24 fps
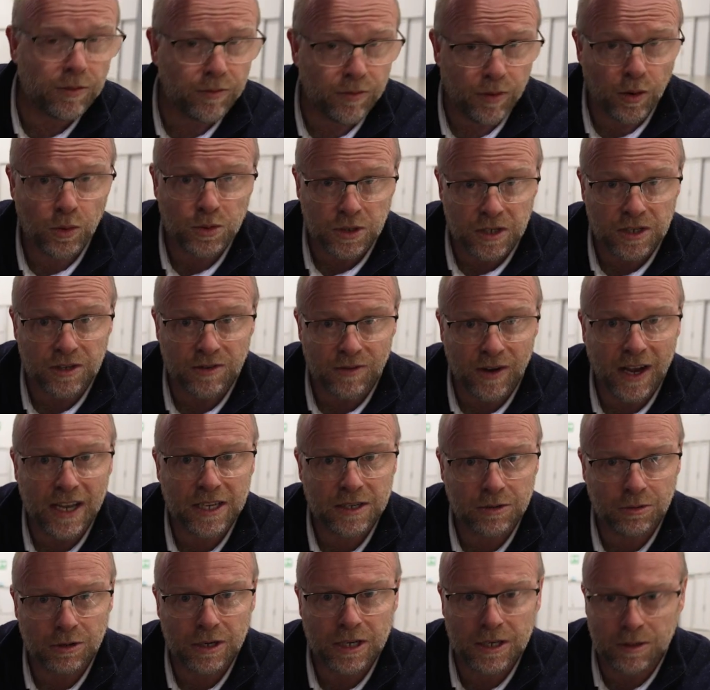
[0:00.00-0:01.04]
voltage
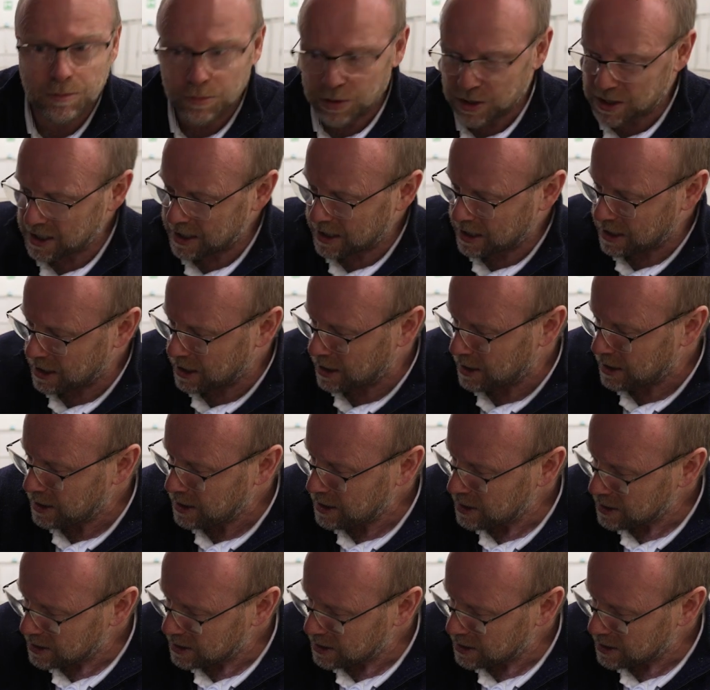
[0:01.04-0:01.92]
battery in particular,